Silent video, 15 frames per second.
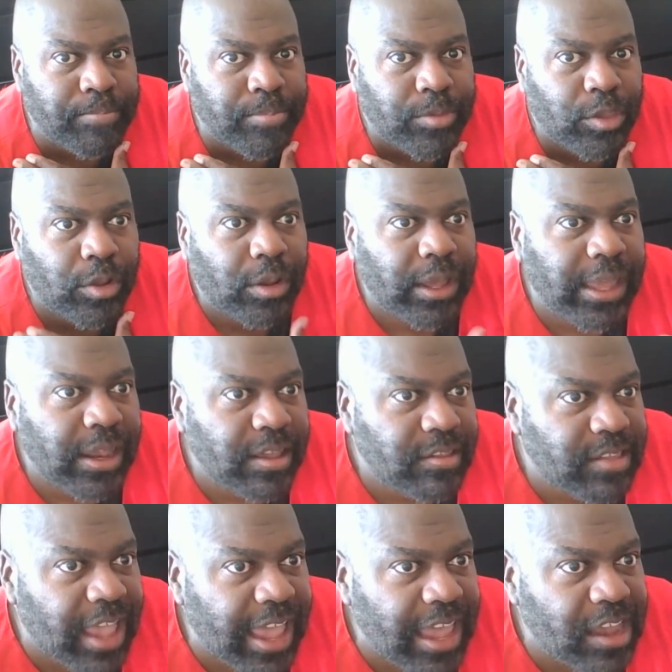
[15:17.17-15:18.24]
You look at
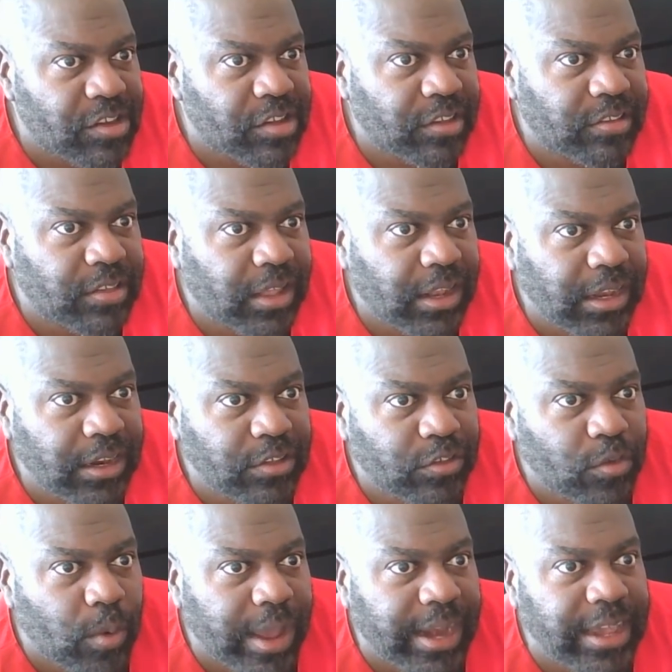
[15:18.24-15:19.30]
his age, he's still in his
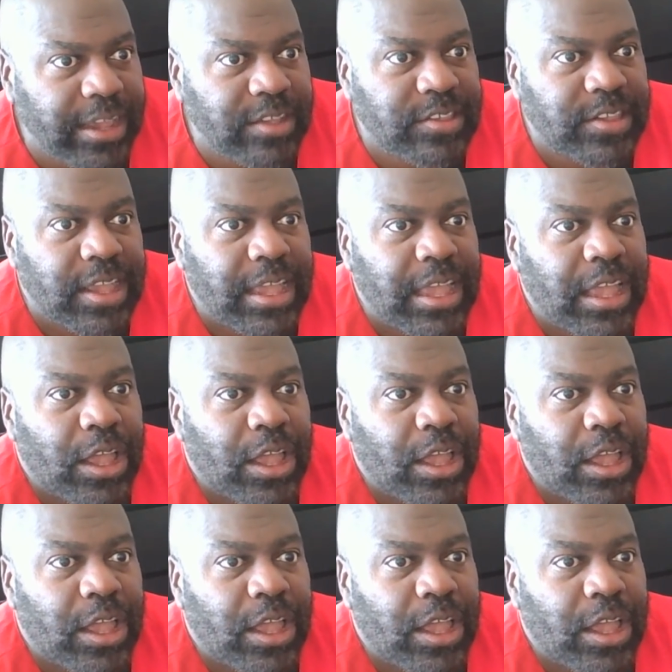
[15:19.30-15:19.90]
20s.